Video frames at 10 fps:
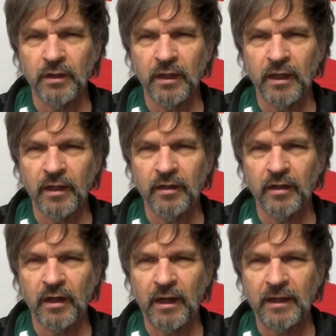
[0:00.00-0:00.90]
And
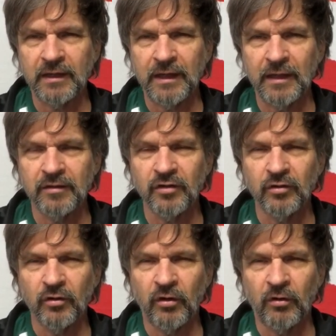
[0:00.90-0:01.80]
I can't
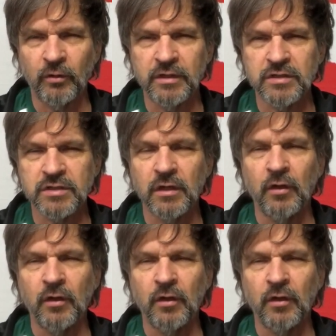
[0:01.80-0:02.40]
always